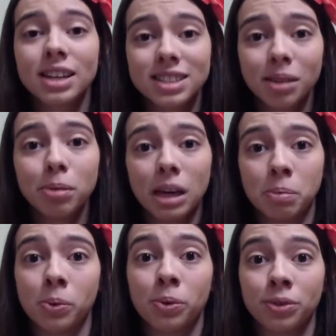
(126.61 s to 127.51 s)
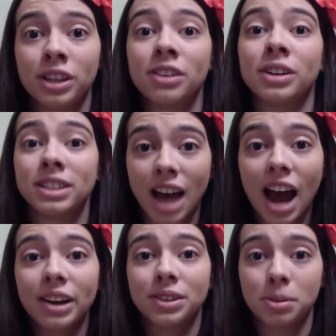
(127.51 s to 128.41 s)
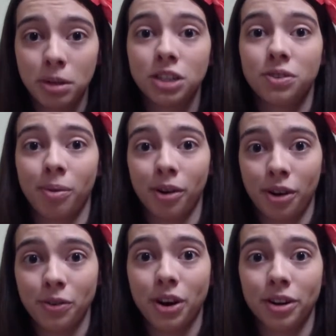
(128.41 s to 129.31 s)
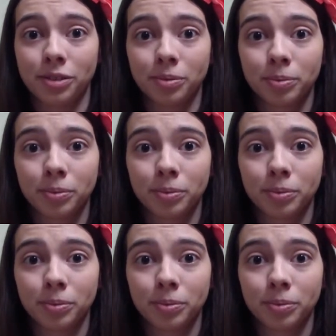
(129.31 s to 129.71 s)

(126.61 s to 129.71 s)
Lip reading: Some people will read their entire speech from their note card.